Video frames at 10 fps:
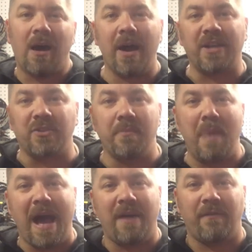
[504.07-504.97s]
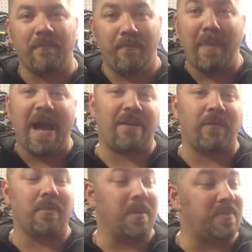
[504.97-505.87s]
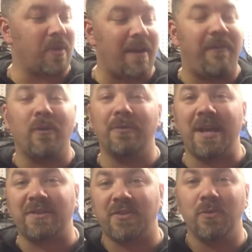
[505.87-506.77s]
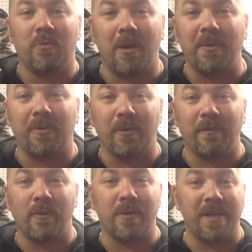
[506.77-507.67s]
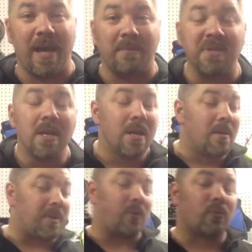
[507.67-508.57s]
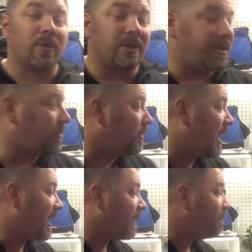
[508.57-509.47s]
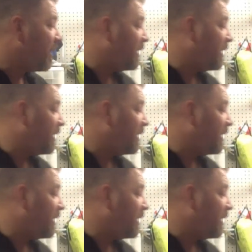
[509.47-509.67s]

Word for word: I'll actually buy it back from him, so I've owned that suit probably 3 or 4 times, but I really do like it.